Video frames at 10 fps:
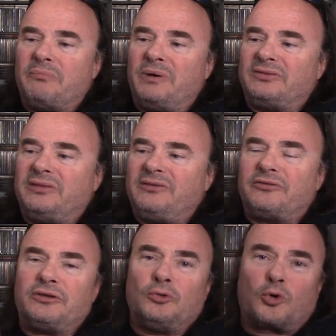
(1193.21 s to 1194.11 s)
but this
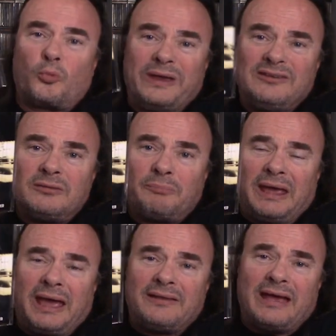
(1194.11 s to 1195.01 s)
is a Norwegian
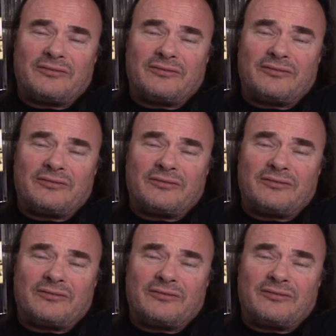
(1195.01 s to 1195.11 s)
band.